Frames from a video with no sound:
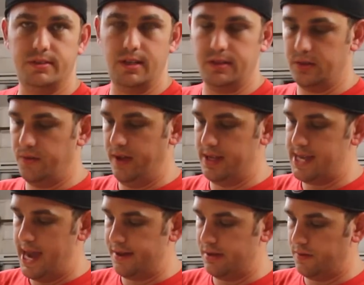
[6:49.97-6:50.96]
These things are
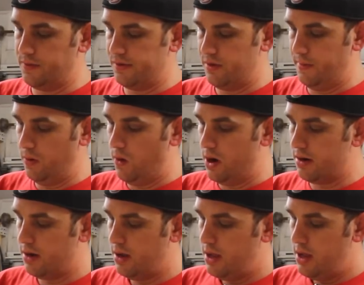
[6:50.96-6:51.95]
fantastic for stripping wire.